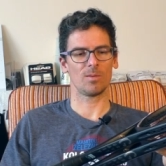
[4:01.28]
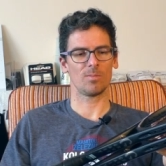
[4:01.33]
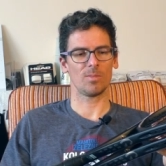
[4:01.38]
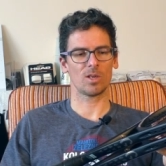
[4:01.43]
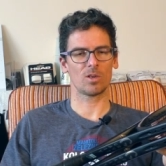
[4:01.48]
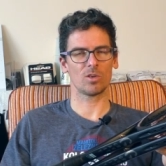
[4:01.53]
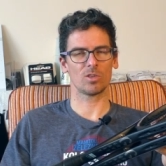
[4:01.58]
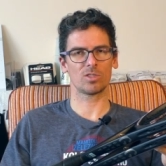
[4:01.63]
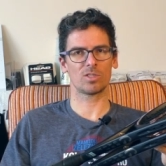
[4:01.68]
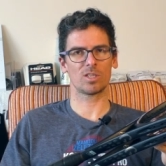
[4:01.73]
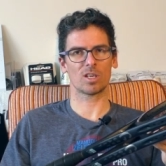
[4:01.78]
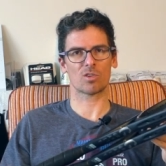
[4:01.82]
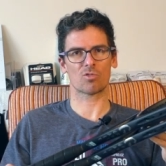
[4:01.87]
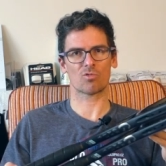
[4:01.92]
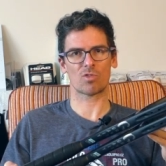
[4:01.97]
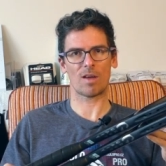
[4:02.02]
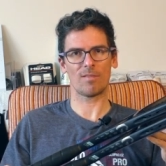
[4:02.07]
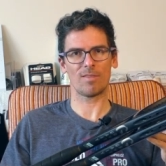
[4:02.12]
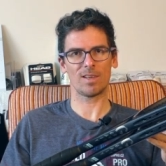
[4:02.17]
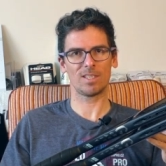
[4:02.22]
because the
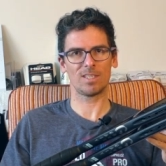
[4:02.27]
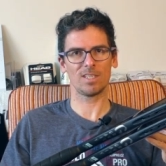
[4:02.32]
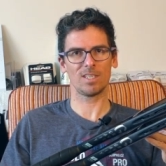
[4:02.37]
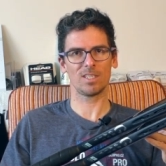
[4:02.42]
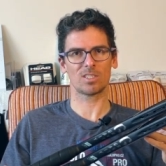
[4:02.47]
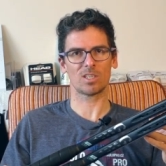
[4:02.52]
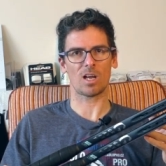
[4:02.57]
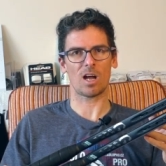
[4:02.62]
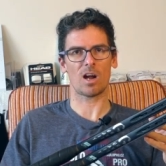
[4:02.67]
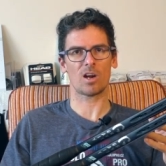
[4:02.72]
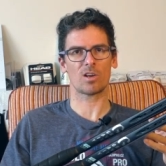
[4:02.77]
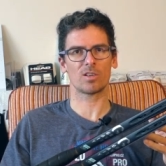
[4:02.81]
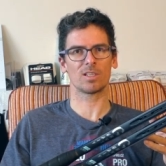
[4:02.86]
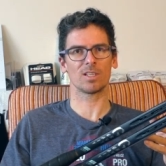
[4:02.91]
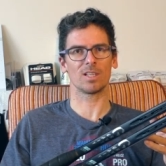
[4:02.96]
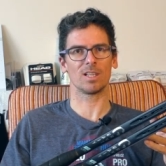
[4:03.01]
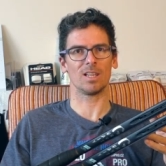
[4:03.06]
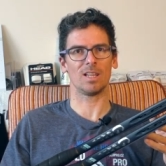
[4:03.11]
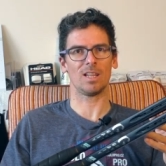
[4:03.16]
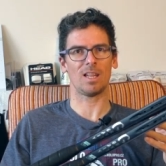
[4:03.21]
gravities are
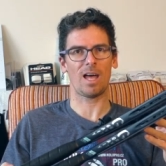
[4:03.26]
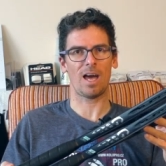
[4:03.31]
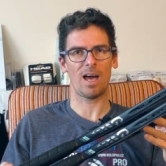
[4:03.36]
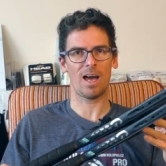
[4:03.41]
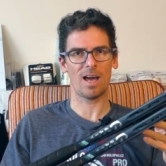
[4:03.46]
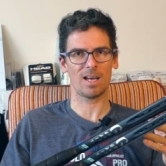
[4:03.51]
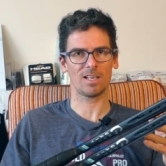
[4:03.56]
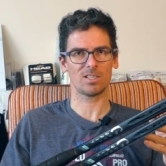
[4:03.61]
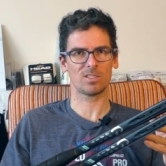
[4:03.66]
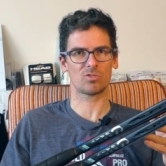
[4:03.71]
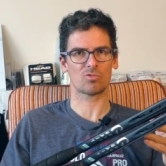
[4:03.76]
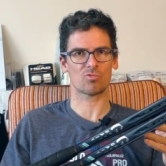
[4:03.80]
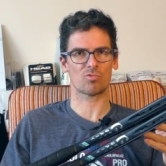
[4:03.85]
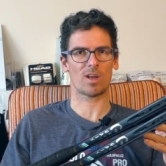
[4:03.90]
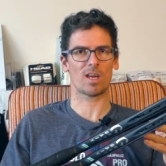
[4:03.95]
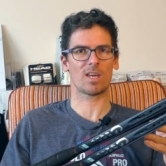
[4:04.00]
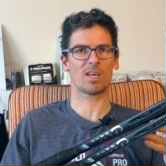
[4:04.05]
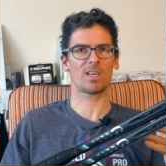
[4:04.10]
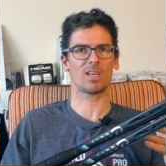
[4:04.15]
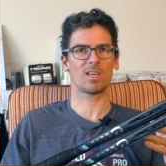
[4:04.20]
the last
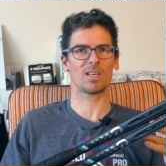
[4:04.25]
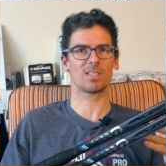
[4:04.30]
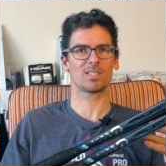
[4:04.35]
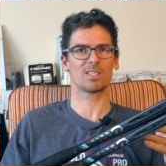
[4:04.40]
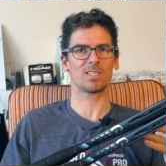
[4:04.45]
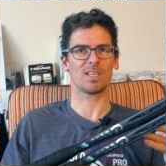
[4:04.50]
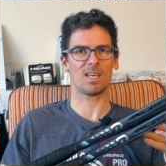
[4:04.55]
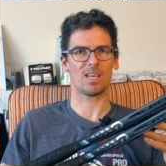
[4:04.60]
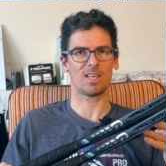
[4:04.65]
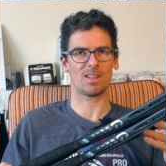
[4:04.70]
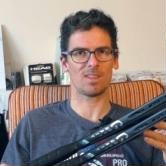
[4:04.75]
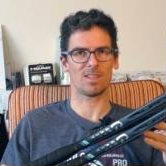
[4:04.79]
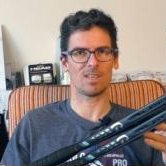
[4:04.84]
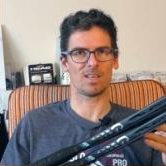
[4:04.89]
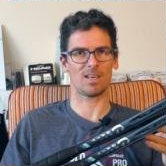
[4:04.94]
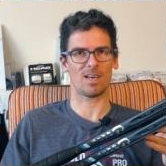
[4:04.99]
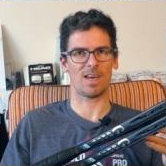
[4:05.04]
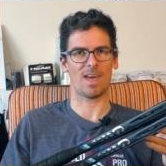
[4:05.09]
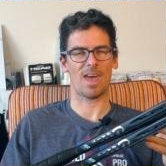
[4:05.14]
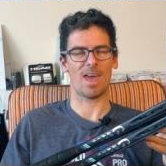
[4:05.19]
rackets in
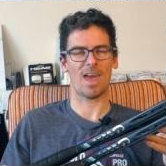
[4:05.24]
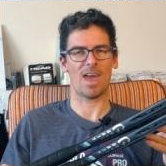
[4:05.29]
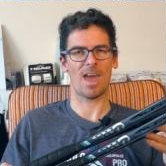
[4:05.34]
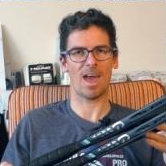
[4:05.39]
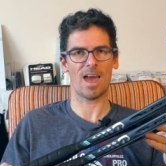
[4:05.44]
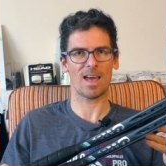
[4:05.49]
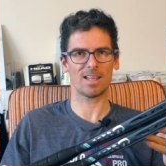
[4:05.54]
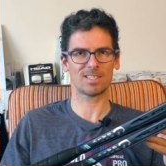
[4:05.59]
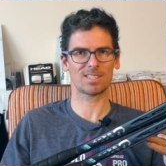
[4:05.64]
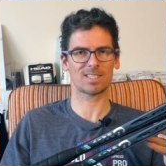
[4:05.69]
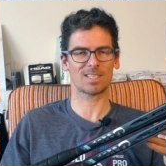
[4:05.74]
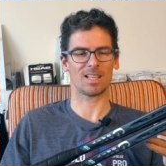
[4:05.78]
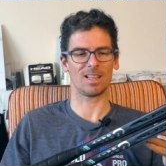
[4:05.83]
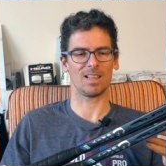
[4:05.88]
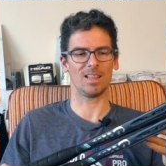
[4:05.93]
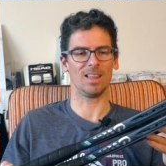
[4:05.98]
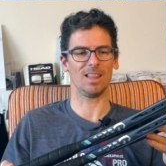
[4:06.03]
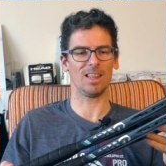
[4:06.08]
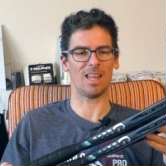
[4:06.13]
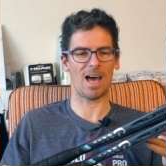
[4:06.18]
the heads
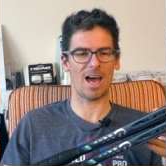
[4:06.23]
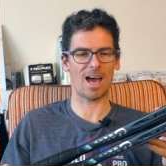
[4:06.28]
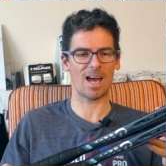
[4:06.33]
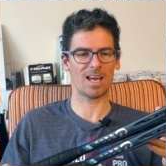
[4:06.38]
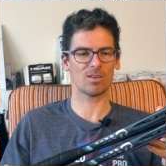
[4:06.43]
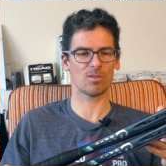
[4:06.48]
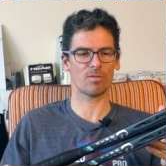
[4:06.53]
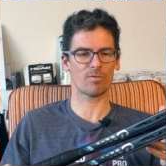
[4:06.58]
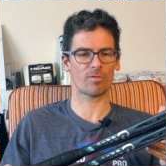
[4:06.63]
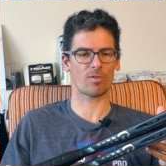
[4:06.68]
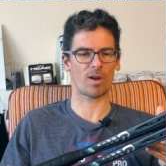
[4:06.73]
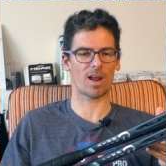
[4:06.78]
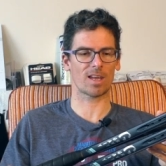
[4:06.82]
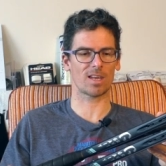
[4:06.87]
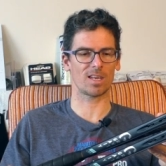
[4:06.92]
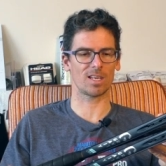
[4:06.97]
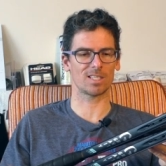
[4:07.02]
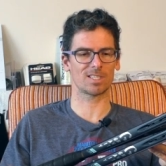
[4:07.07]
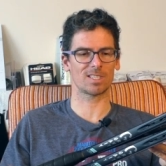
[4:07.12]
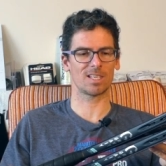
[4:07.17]
line of
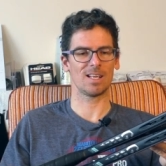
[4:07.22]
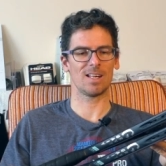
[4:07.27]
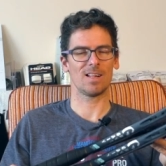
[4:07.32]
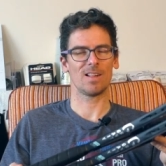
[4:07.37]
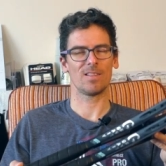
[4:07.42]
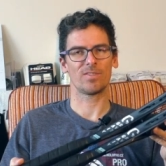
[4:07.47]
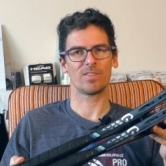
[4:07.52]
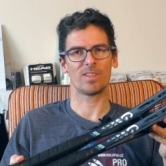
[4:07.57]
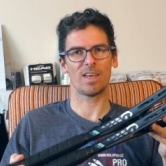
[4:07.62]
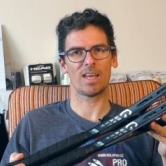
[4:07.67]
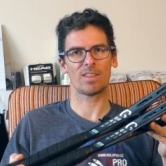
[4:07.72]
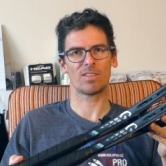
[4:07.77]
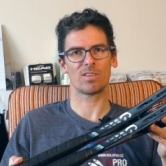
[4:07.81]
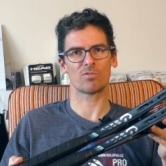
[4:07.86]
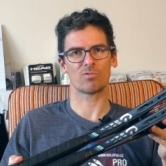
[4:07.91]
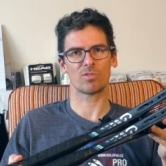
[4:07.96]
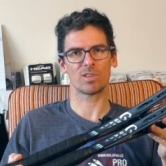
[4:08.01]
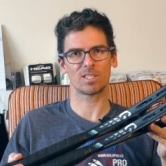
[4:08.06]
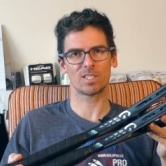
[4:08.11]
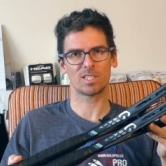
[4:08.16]
rackets that
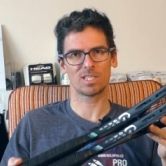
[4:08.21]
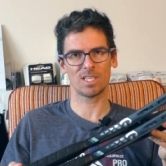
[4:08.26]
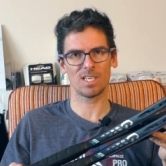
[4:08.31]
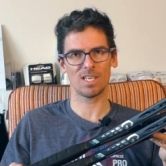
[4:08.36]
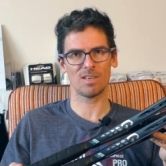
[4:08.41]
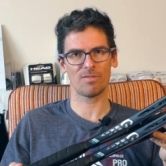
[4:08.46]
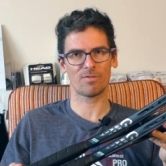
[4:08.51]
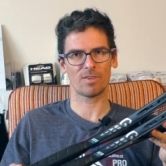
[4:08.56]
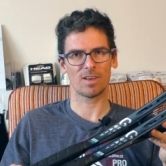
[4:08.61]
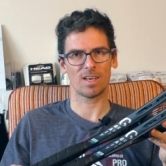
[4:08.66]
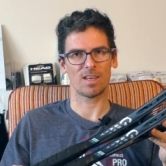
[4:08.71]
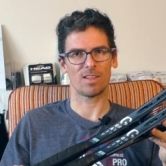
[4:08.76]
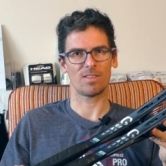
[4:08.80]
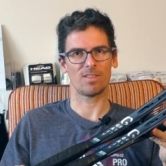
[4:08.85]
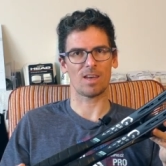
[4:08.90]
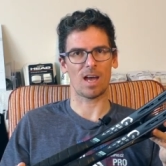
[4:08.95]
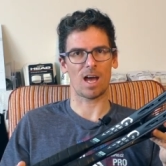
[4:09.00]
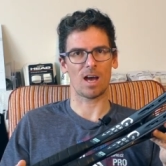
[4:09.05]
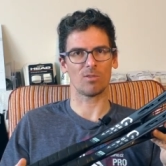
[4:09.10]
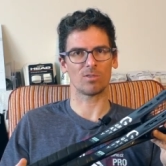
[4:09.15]
receive
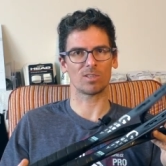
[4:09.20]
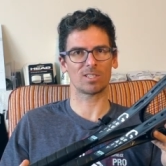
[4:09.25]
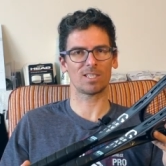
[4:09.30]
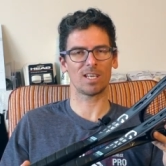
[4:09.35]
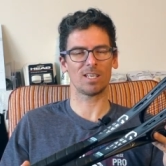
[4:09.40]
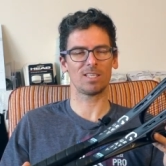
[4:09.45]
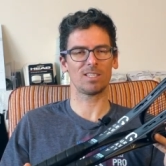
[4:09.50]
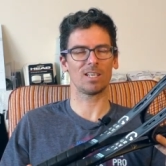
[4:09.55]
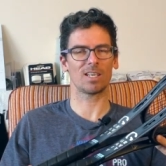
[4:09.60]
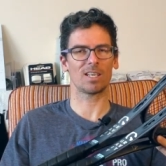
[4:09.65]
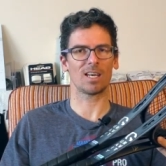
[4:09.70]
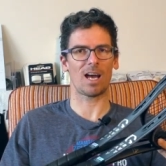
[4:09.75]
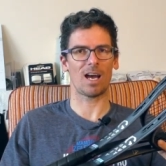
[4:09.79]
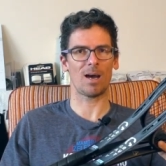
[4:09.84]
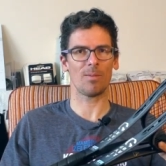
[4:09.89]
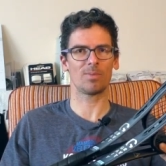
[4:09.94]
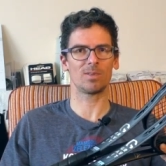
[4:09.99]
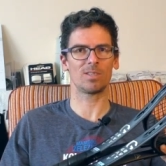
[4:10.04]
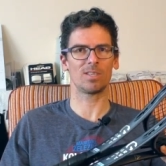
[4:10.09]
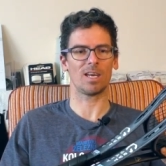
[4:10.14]
the auxetic
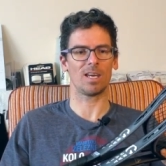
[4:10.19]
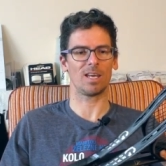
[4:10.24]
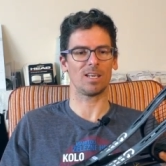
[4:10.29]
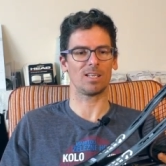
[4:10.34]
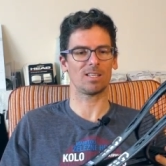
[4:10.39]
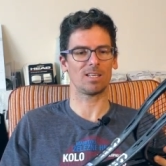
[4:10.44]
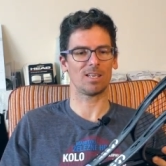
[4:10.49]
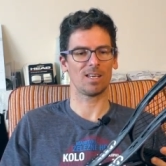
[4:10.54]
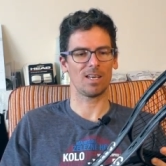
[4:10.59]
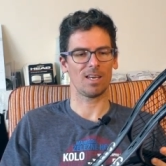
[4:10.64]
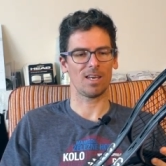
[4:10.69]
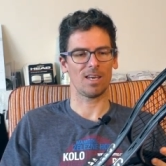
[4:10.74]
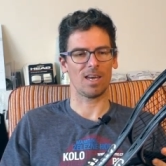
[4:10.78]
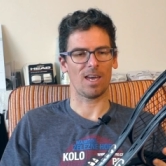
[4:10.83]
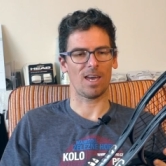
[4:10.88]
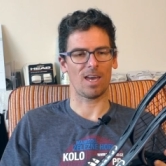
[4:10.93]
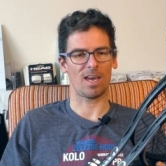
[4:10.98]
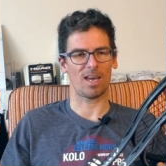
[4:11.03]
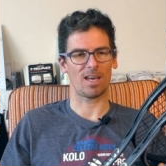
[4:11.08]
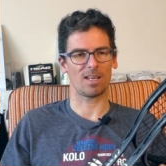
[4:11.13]
update
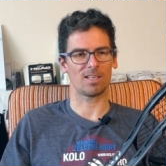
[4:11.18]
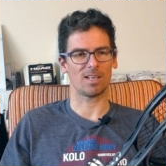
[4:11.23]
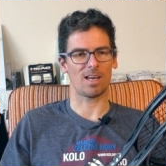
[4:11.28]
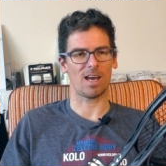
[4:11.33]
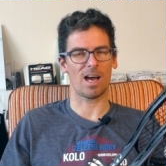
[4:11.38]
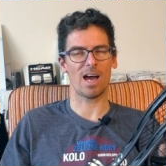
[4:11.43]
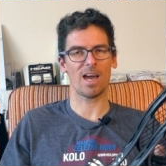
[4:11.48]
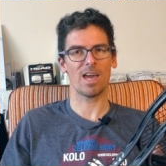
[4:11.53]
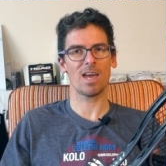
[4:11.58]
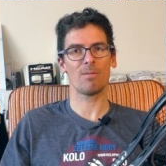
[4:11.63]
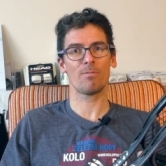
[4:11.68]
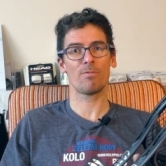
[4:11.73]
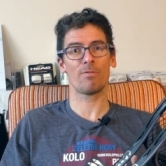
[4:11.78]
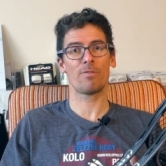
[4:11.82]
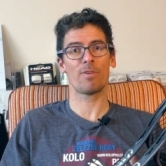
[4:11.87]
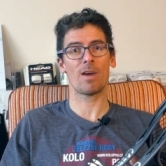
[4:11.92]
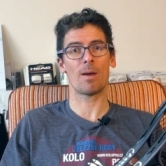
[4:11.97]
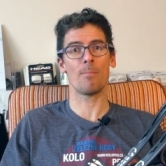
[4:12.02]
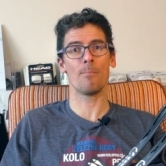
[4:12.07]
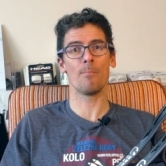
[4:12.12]
and i am
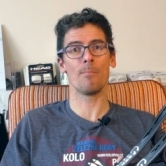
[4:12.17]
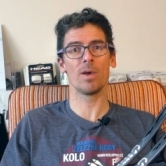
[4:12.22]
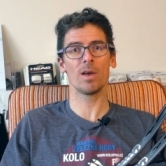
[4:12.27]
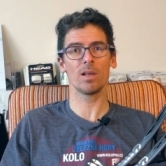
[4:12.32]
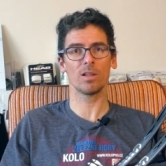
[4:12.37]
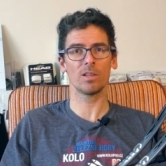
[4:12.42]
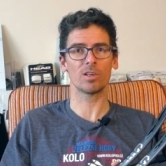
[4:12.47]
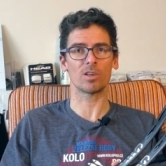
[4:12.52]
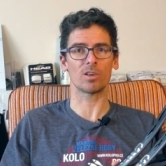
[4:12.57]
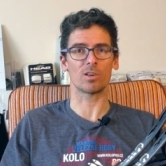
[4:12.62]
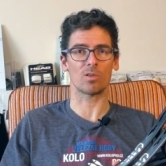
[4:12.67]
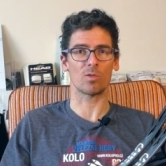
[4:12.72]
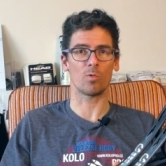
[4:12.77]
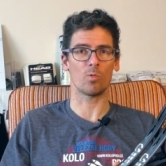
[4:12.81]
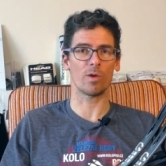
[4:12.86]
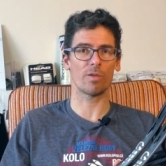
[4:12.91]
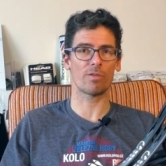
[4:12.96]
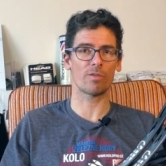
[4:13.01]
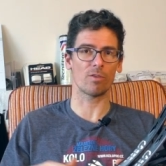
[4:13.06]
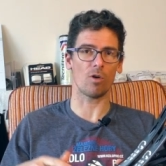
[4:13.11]
familiar
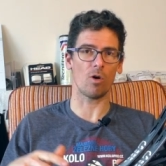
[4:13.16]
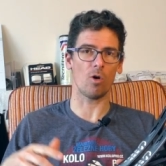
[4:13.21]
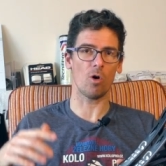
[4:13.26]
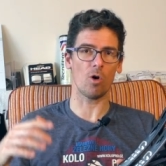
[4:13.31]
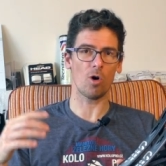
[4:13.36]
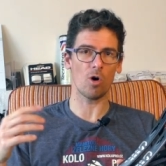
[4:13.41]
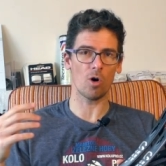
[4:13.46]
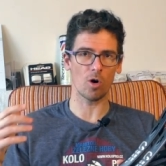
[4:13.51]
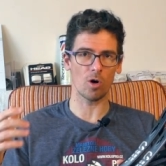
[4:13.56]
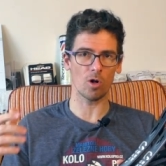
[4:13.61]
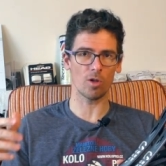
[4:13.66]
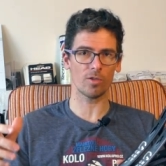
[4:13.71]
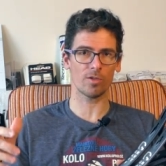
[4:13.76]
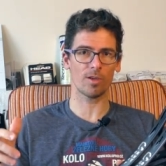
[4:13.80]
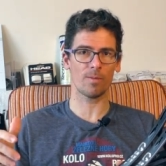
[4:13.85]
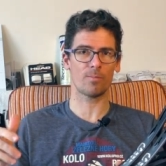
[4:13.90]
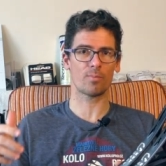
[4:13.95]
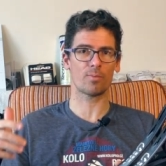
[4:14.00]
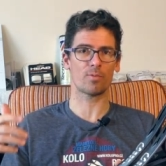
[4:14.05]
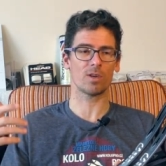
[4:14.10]
with all
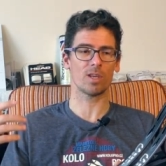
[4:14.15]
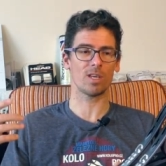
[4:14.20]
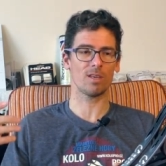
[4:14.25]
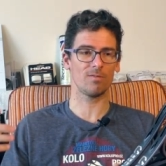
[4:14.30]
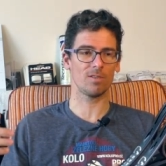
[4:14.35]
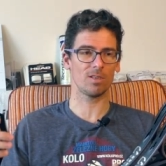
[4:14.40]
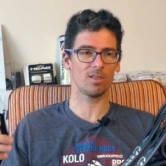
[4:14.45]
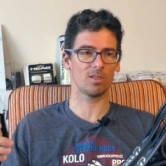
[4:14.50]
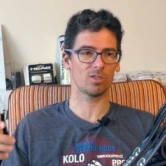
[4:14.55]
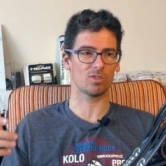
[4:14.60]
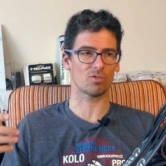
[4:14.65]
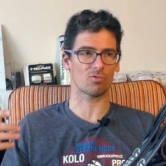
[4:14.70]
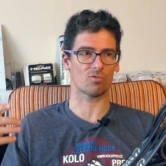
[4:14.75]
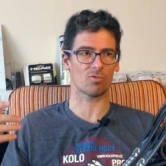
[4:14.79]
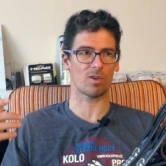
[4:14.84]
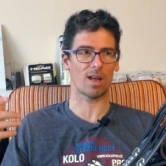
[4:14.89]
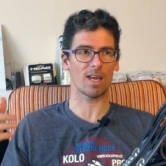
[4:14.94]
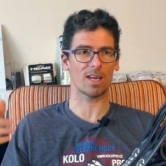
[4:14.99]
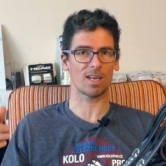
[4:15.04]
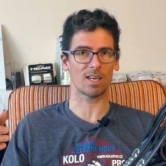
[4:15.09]
the previous
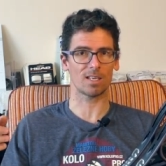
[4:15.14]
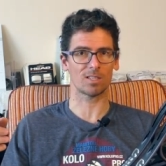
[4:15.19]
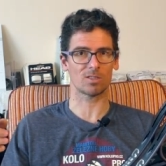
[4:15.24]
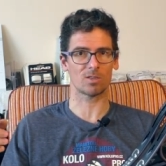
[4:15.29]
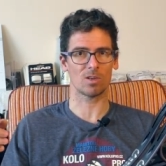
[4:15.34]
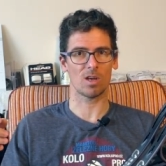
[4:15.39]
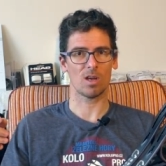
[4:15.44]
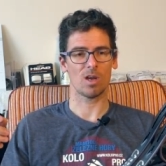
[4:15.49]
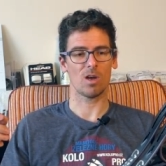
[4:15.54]
rackets